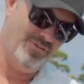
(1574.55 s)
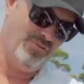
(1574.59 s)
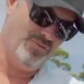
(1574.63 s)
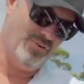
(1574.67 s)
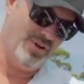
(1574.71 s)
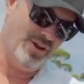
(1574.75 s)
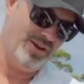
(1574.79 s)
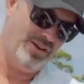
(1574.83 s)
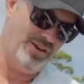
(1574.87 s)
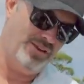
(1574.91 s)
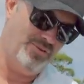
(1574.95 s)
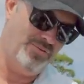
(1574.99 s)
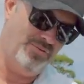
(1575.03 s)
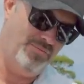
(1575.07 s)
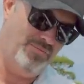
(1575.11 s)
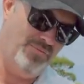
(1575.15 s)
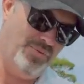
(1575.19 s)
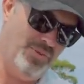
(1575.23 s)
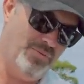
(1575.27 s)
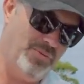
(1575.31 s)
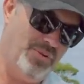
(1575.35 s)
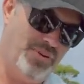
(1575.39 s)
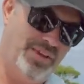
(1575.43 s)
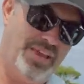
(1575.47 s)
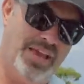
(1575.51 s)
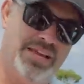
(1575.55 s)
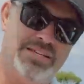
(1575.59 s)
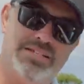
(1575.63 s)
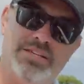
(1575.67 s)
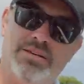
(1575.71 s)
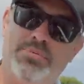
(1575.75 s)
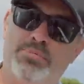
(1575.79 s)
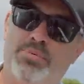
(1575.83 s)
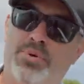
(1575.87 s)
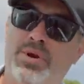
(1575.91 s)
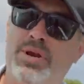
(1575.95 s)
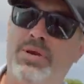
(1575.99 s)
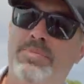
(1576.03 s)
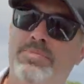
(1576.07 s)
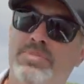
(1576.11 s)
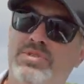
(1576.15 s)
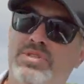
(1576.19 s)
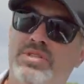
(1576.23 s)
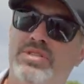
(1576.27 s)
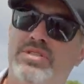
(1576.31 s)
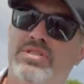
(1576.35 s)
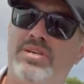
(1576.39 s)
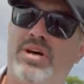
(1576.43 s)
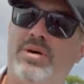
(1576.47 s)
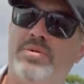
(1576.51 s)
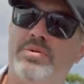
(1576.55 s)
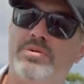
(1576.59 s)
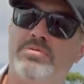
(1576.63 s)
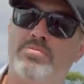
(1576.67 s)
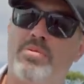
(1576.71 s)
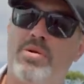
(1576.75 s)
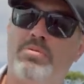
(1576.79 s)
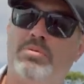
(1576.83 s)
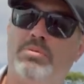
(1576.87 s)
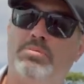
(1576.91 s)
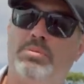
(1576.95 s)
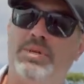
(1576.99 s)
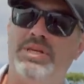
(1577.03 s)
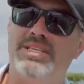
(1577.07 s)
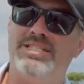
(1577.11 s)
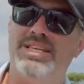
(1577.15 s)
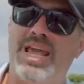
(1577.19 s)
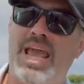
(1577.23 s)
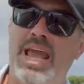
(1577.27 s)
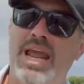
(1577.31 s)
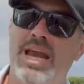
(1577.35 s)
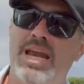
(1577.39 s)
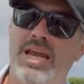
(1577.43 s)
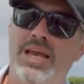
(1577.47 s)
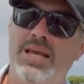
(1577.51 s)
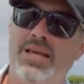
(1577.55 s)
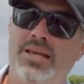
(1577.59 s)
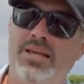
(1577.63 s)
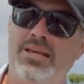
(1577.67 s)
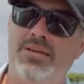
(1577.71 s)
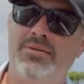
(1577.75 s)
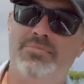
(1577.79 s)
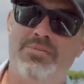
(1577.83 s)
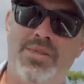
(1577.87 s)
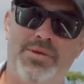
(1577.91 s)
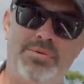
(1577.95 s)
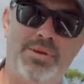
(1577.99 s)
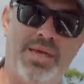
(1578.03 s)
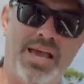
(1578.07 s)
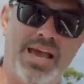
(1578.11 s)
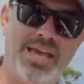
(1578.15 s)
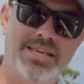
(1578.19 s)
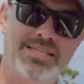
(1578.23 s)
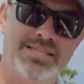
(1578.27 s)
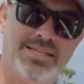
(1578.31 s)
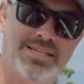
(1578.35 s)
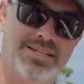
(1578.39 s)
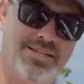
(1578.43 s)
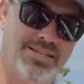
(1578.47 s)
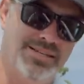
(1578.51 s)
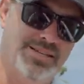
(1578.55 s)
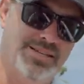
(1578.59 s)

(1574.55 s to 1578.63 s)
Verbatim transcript: Okay. I've been catching bream since I was probably 10, maybe 8.